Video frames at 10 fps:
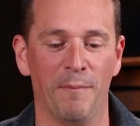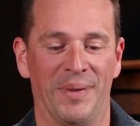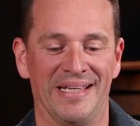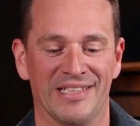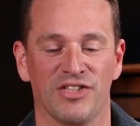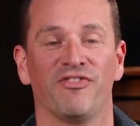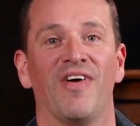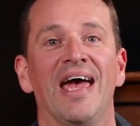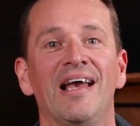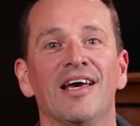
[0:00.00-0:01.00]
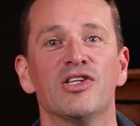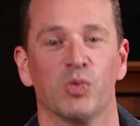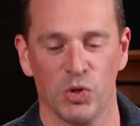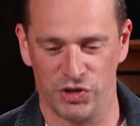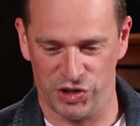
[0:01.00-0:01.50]
on Peter's failure
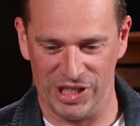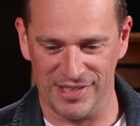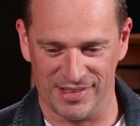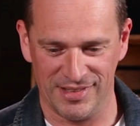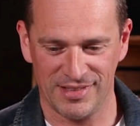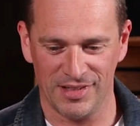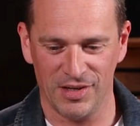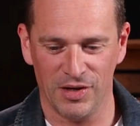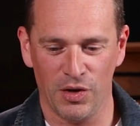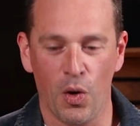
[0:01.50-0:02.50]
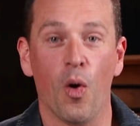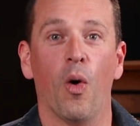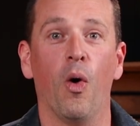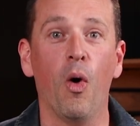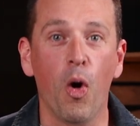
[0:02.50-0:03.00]
towards Jesus,
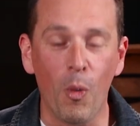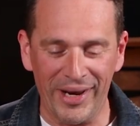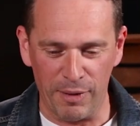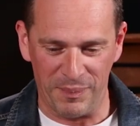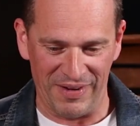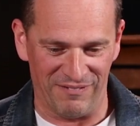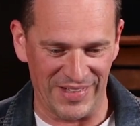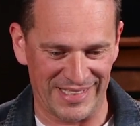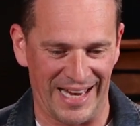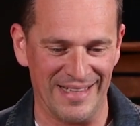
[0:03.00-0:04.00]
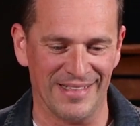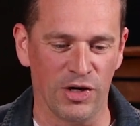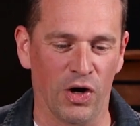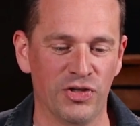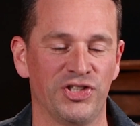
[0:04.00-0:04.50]
or we can be
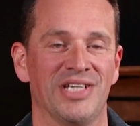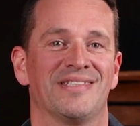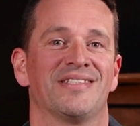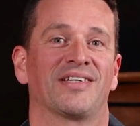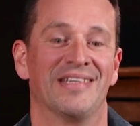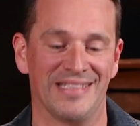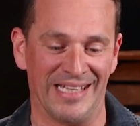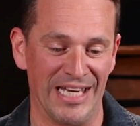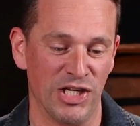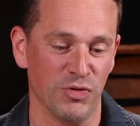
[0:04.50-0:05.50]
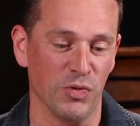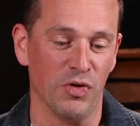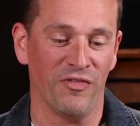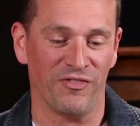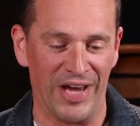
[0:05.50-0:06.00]
fixated on Jesus'
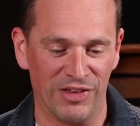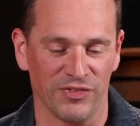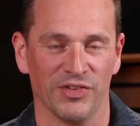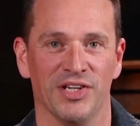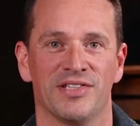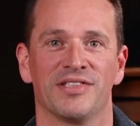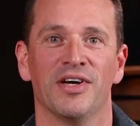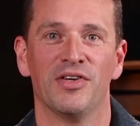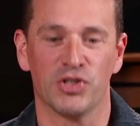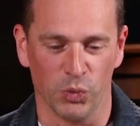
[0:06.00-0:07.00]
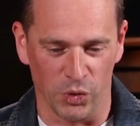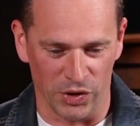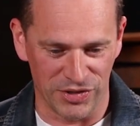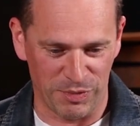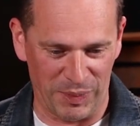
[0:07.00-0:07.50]
continual faithfulness
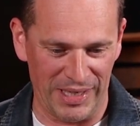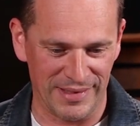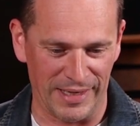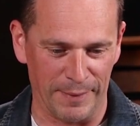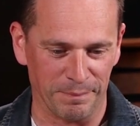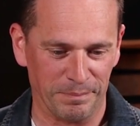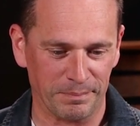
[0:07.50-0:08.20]
towards Peter.